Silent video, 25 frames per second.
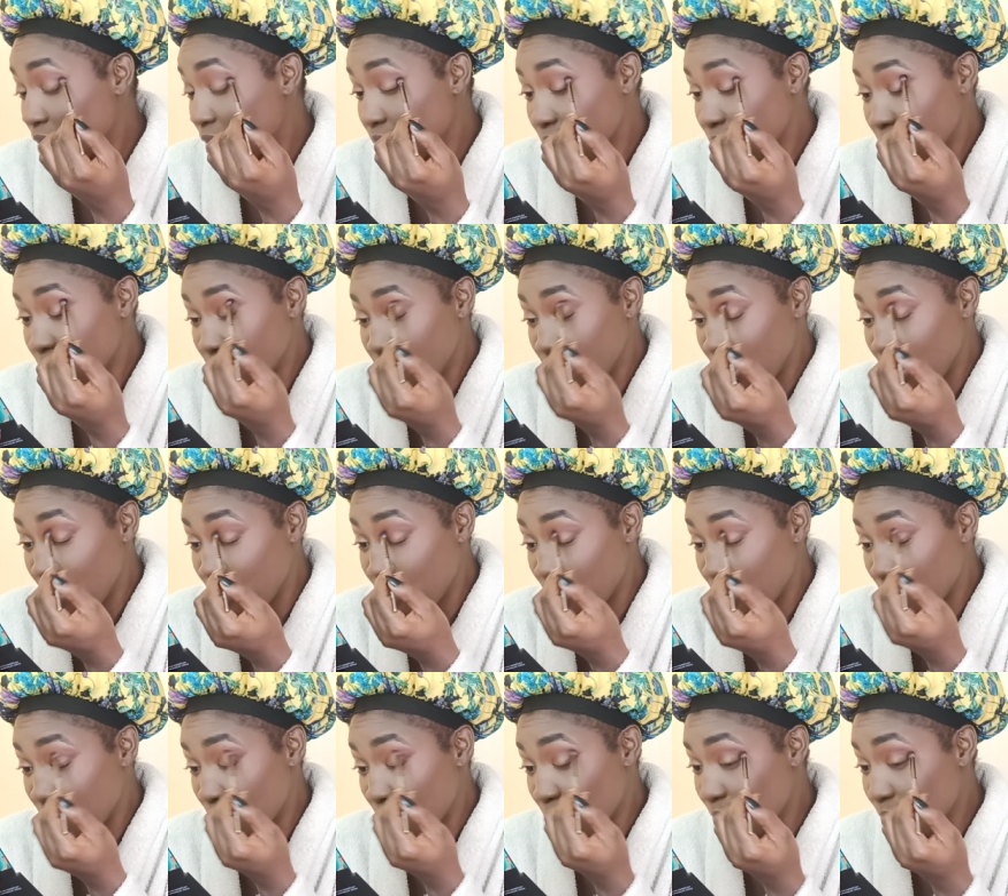I just
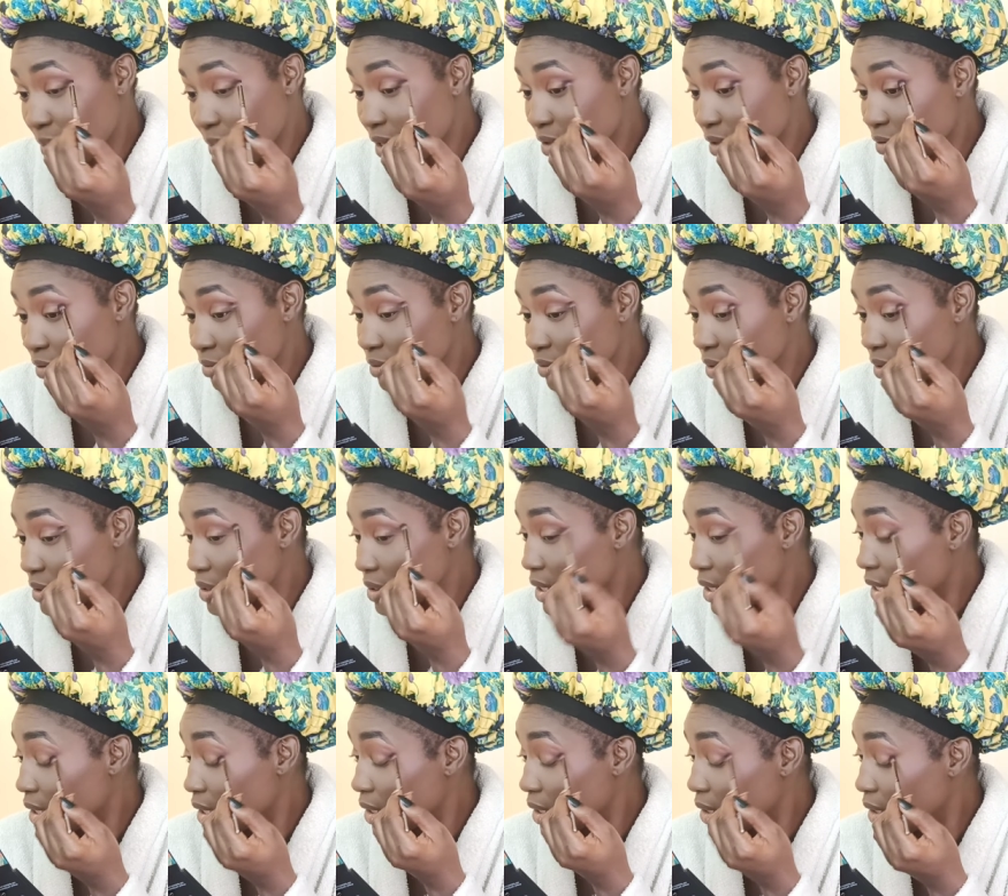deepen up my
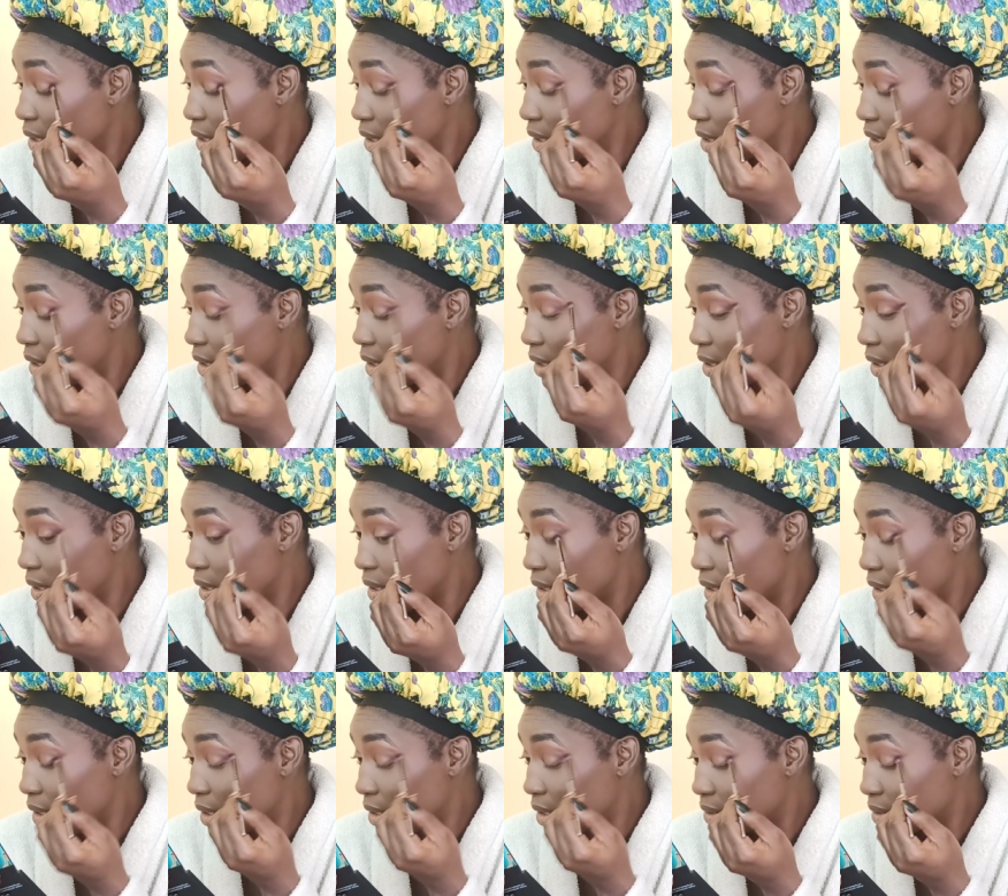crease like
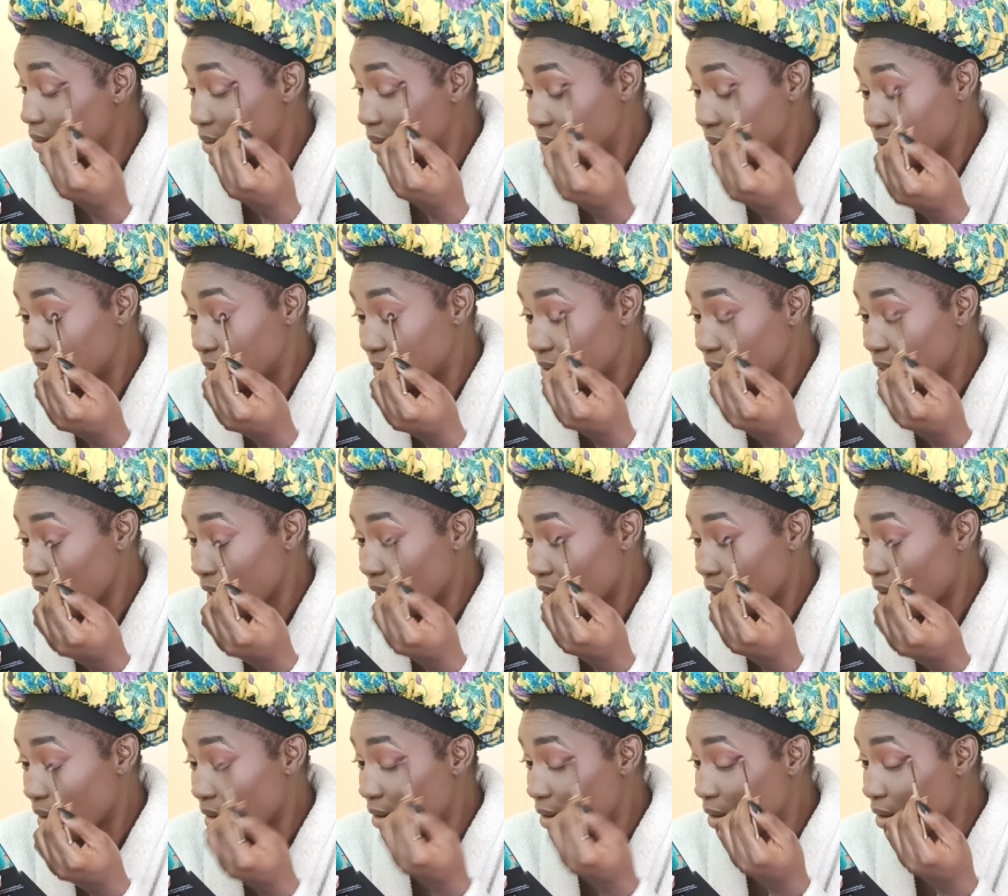in a
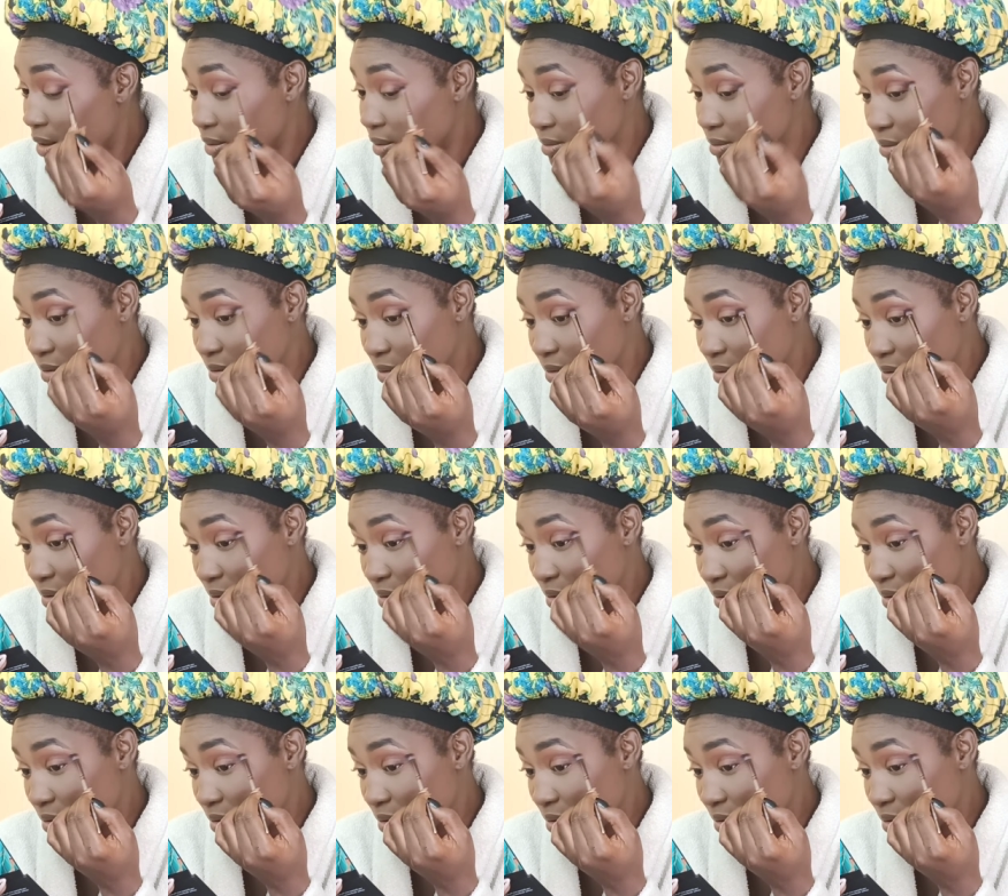second.